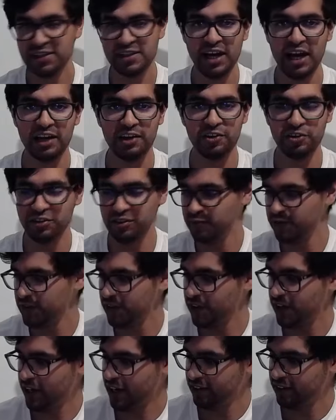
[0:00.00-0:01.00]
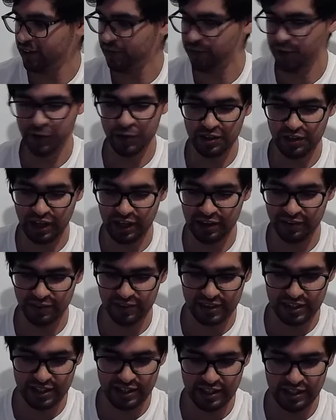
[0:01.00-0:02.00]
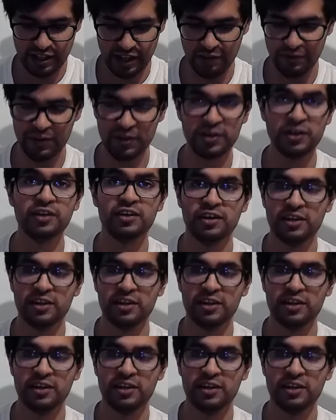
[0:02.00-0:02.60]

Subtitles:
I know some of you guys have already kind of seen other,